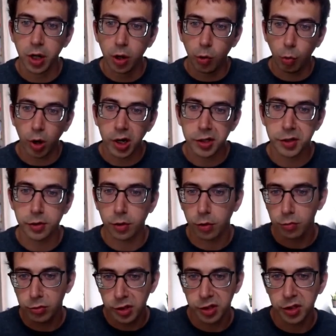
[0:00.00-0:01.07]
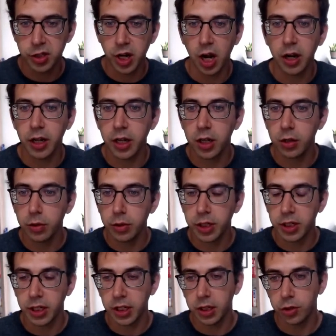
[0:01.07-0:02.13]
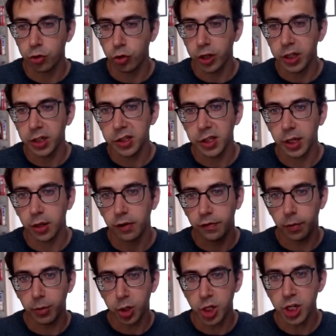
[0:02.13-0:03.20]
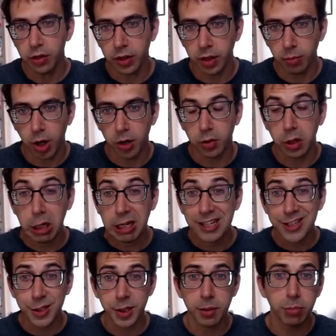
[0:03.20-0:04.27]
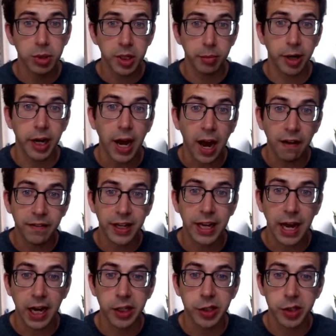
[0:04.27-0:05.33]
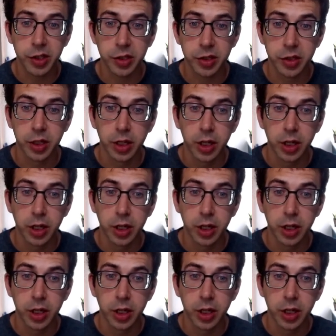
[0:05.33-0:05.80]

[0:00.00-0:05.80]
was or was not included in the training set of a machine learning model simply by having access